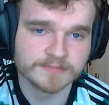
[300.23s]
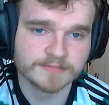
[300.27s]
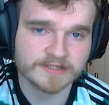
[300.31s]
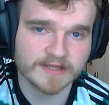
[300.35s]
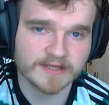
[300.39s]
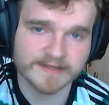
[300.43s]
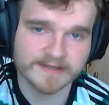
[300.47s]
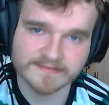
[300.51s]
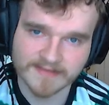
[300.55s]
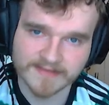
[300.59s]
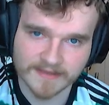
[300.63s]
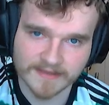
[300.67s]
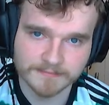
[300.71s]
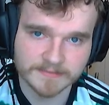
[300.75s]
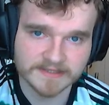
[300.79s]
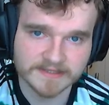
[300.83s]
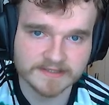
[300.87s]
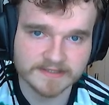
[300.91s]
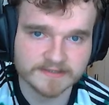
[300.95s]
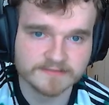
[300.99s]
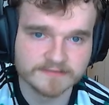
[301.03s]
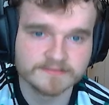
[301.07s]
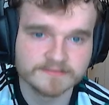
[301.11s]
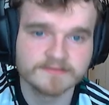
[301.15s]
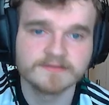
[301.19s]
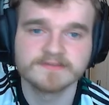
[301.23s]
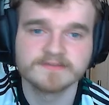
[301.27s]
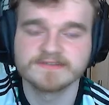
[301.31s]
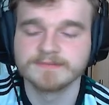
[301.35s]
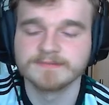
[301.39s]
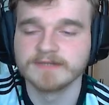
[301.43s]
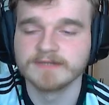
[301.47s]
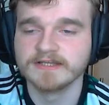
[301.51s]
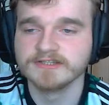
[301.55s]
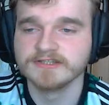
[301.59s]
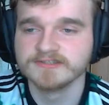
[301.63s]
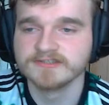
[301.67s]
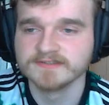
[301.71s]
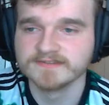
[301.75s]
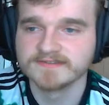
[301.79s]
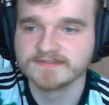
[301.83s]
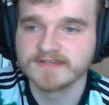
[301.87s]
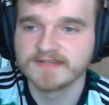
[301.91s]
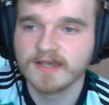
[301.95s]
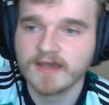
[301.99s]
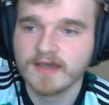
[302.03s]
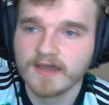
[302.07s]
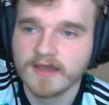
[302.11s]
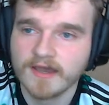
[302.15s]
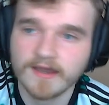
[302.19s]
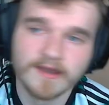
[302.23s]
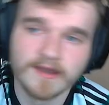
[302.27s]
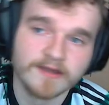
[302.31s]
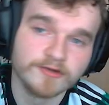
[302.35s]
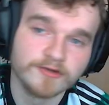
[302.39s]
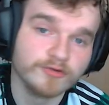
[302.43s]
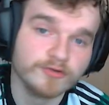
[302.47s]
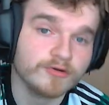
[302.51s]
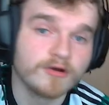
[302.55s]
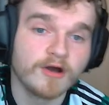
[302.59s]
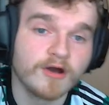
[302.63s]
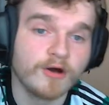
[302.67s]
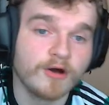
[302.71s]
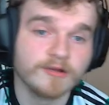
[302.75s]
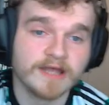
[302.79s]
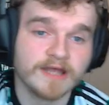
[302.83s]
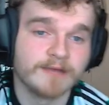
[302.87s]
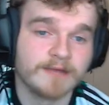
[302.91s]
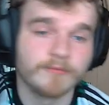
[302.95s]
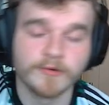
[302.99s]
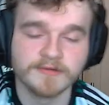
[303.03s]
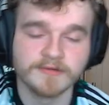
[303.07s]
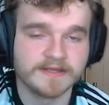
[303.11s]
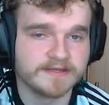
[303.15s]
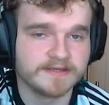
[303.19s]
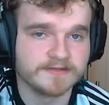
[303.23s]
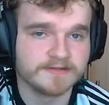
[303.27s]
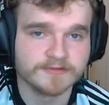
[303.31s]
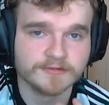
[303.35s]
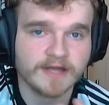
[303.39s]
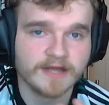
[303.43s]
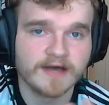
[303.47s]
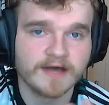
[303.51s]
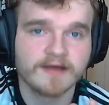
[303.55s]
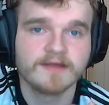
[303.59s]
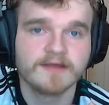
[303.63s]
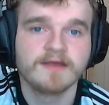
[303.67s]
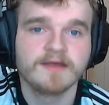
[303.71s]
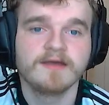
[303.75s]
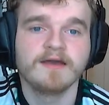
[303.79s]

like 10 billion simulations, Google Colab won't let you do that.